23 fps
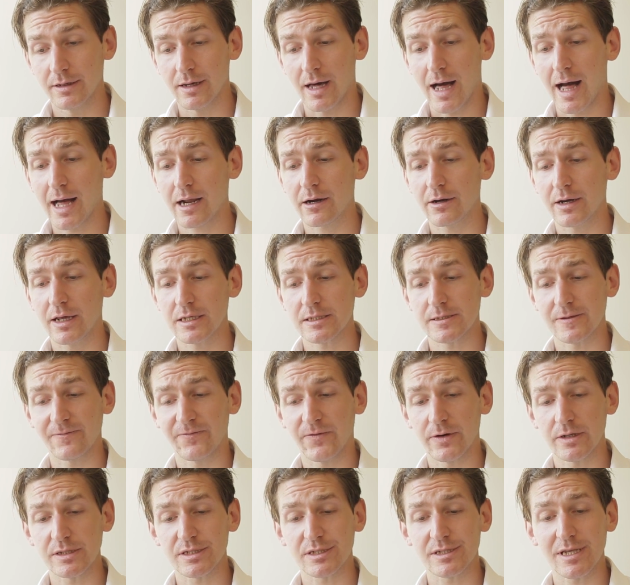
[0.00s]
Irony is the
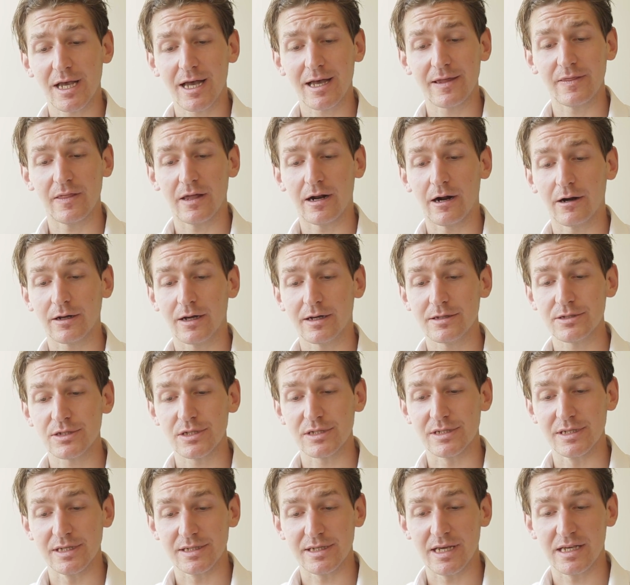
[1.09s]
first sign that our
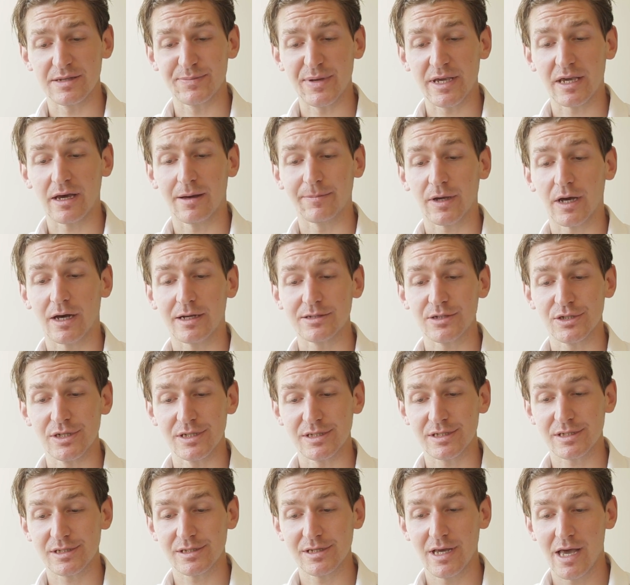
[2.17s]
consciousness has become
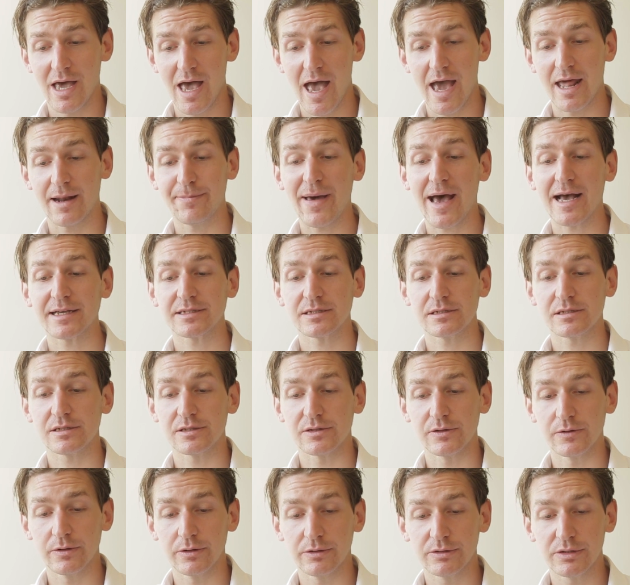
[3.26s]
conscious, and it passes
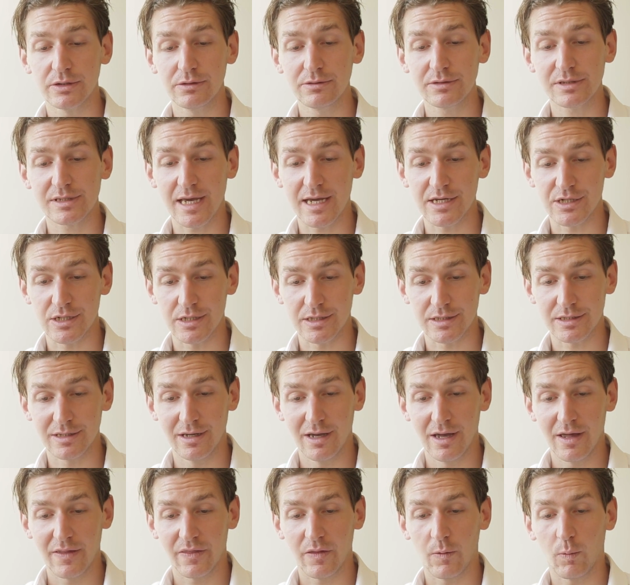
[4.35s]
through two stages.
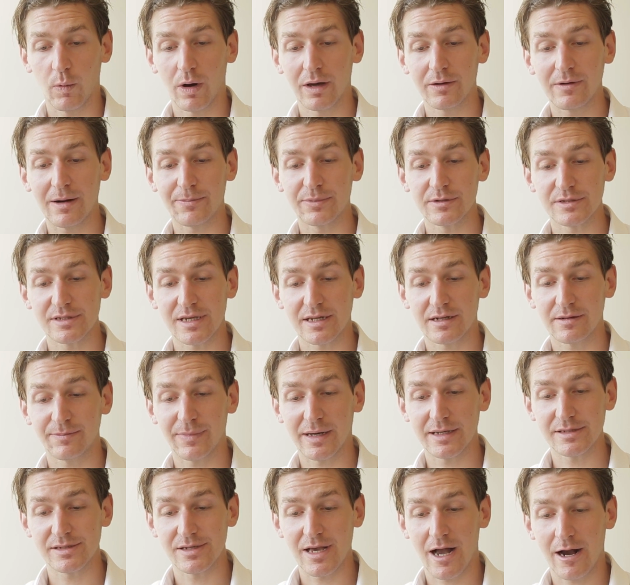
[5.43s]
The one represented
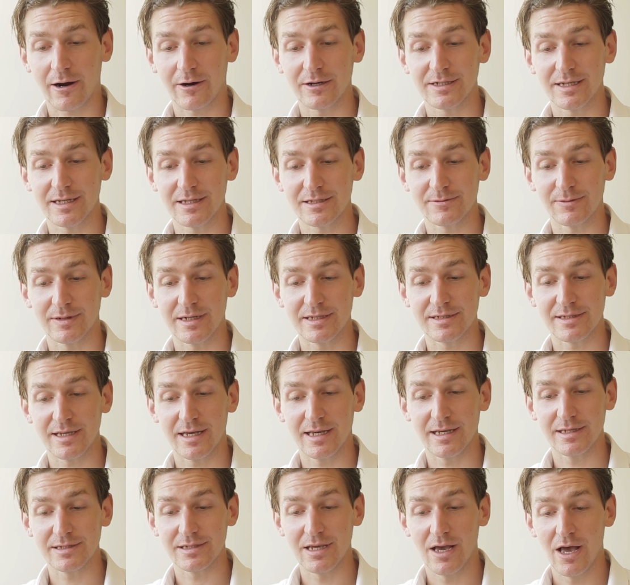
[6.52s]
by Socrates when he
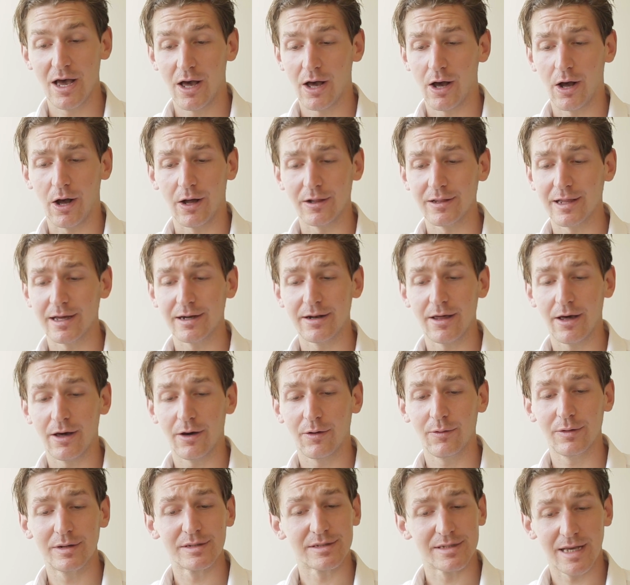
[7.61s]
says, "All I
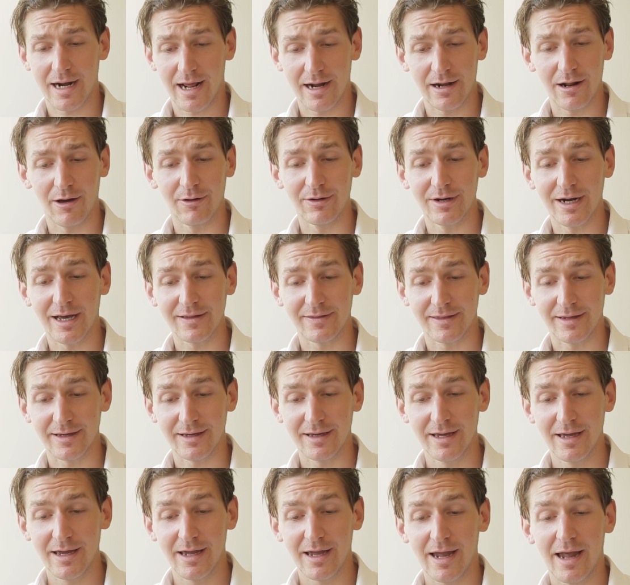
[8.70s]
know is that I know
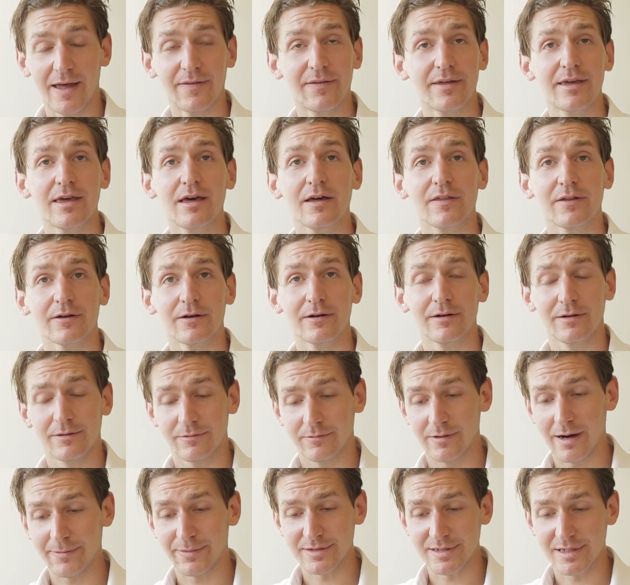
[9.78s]
nothing," and the other
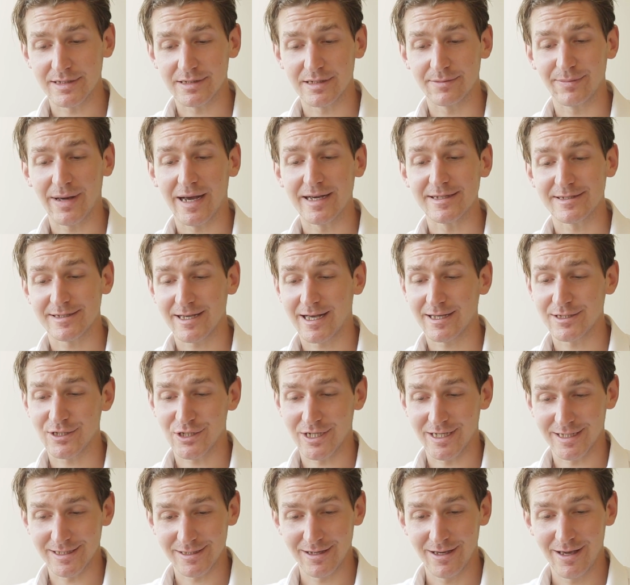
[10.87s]
represented by
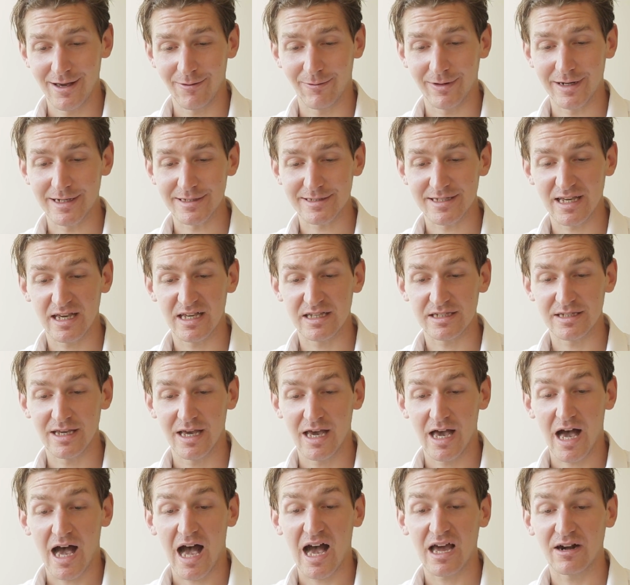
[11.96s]
Sanchez when he says,
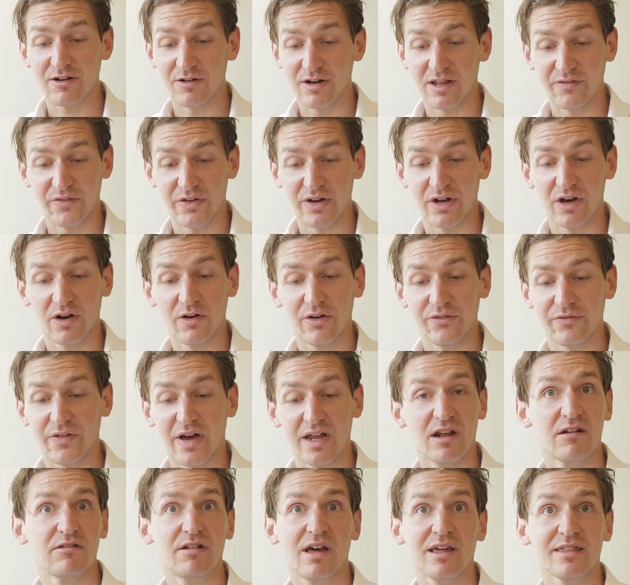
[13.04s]
"I don't even know if I
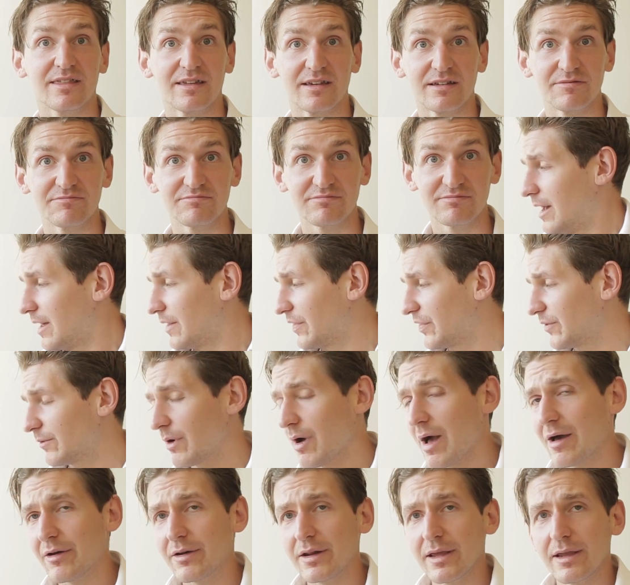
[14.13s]
know nothing." And
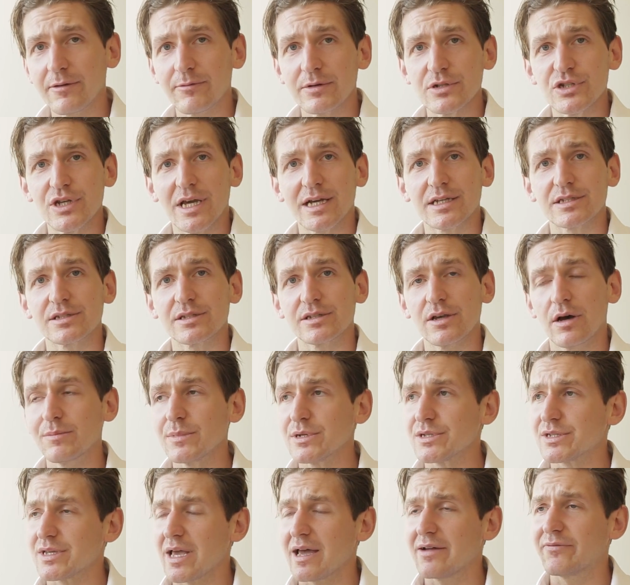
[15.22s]
throughout it, he rejects
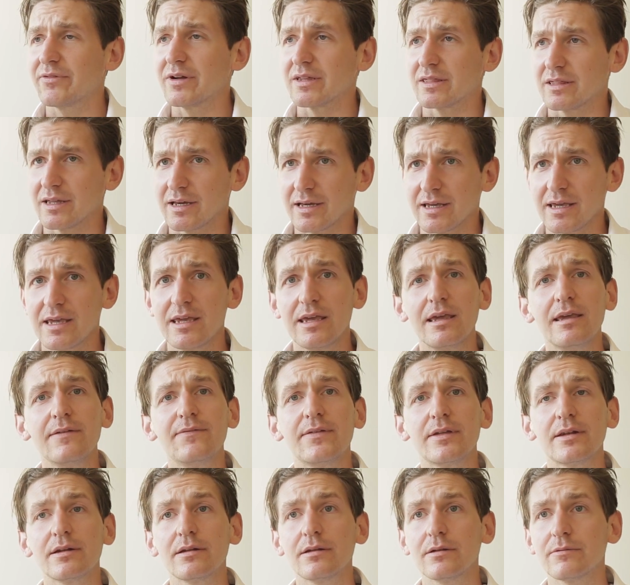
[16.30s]
almost everything. He
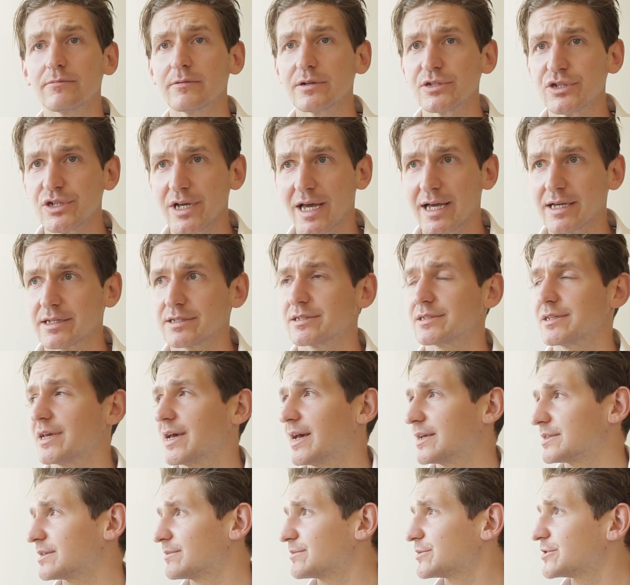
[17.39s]
even rejects,
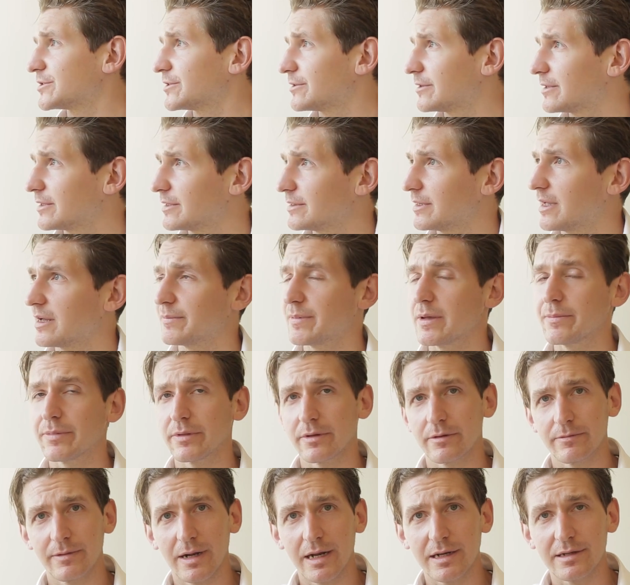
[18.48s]
as I'm sure a lot of people
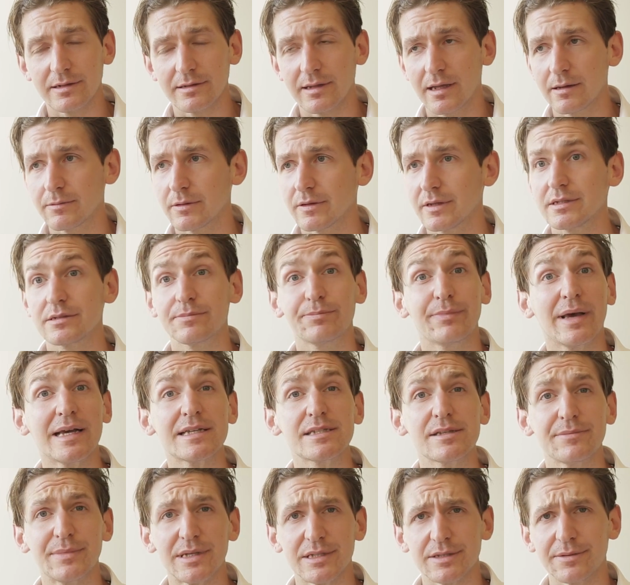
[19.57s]
are ready to label this,
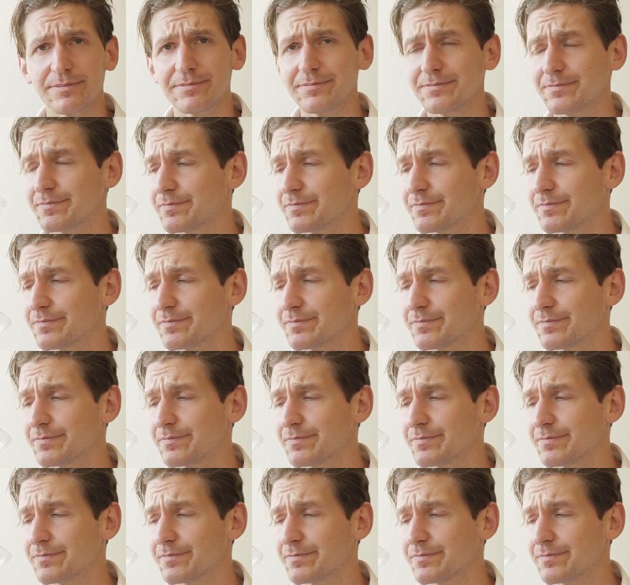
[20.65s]
pessimism.